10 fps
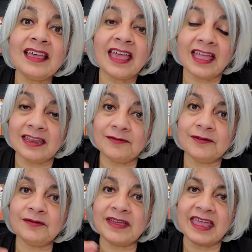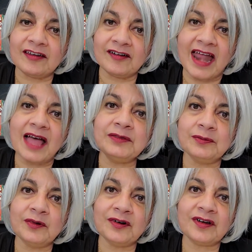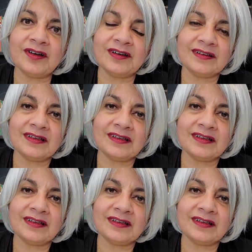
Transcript: And if you grab the book,